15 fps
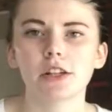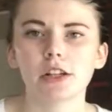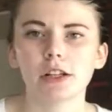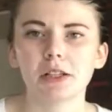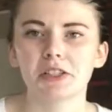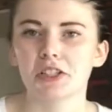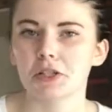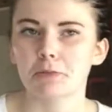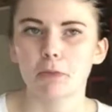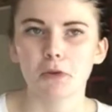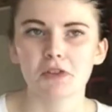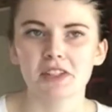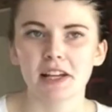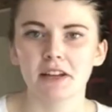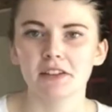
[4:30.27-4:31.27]
on just
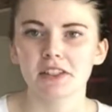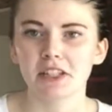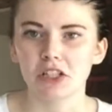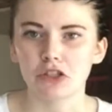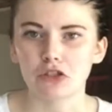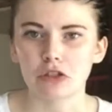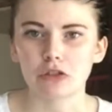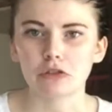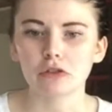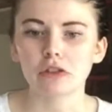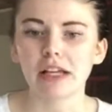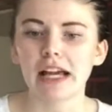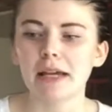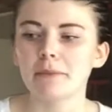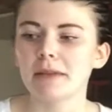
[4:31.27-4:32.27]
bowl salads in
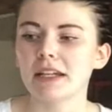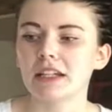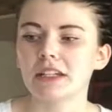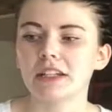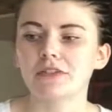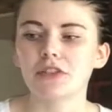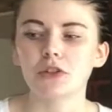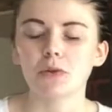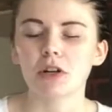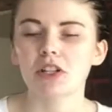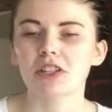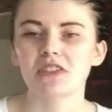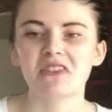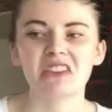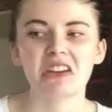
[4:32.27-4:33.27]
general. If you
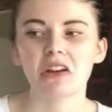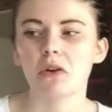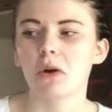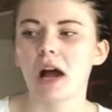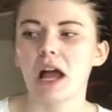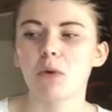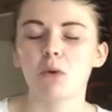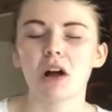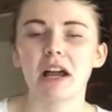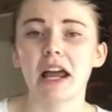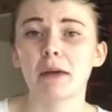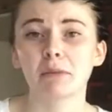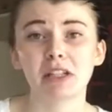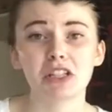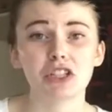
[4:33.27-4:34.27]
watch the video,
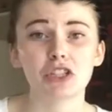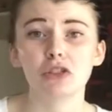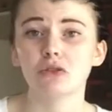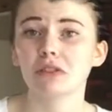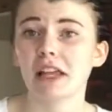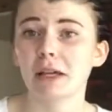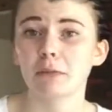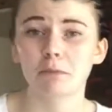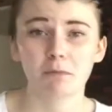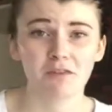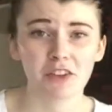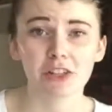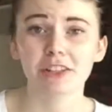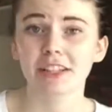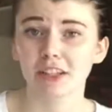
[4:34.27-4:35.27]
I made 2
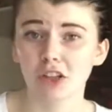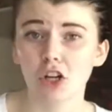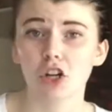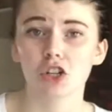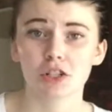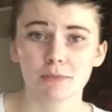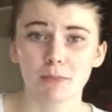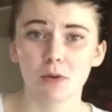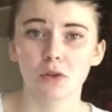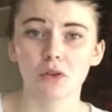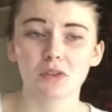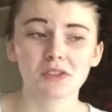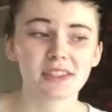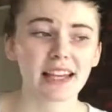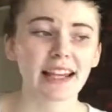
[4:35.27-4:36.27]
fairly large
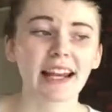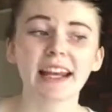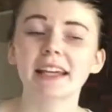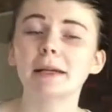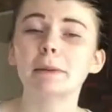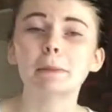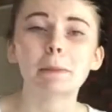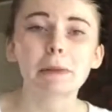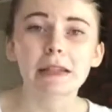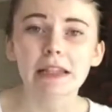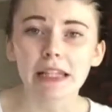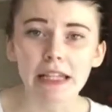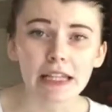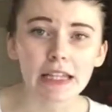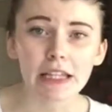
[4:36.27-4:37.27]
bowls, and I
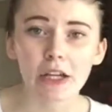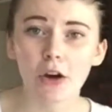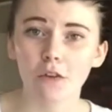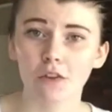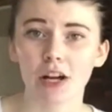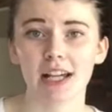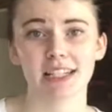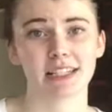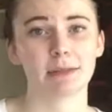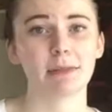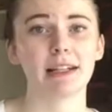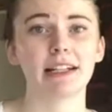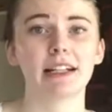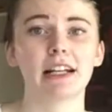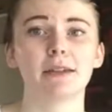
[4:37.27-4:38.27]
completely
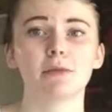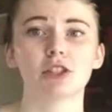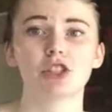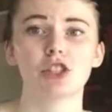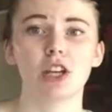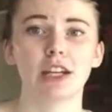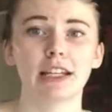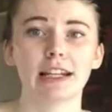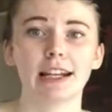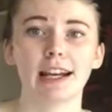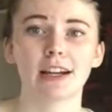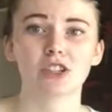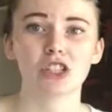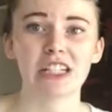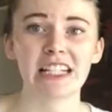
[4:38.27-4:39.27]
overestimated how much Jake and I
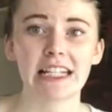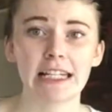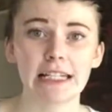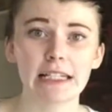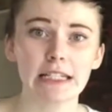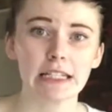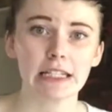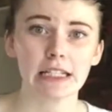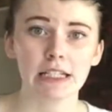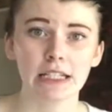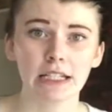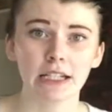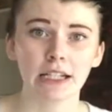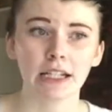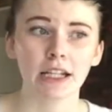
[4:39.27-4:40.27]
actually eat.
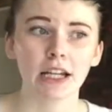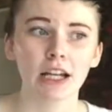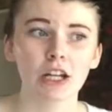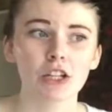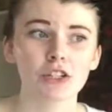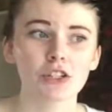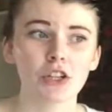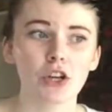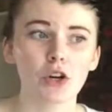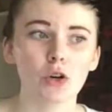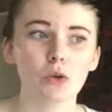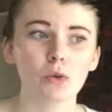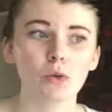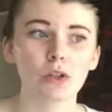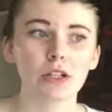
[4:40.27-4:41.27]

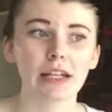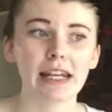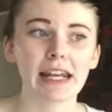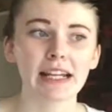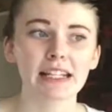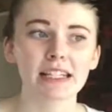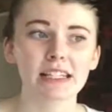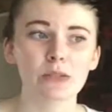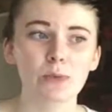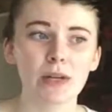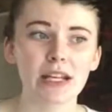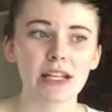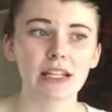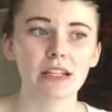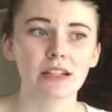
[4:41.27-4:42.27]
So next
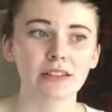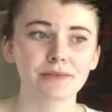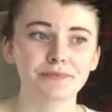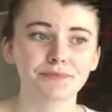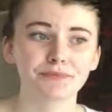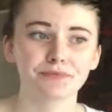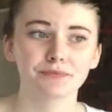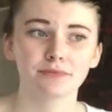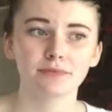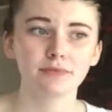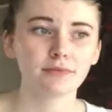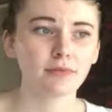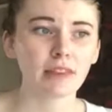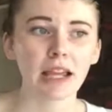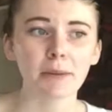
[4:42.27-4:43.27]
week,
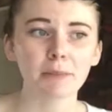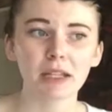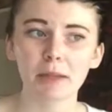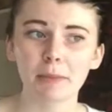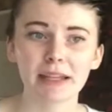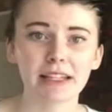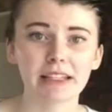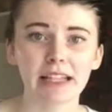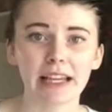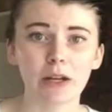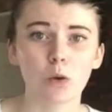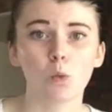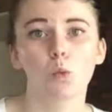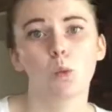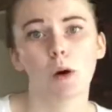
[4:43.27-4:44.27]
I'm gonna make
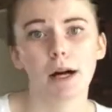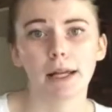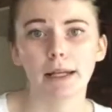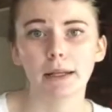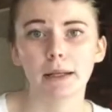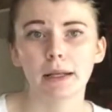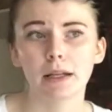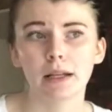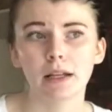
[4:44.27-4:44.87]
1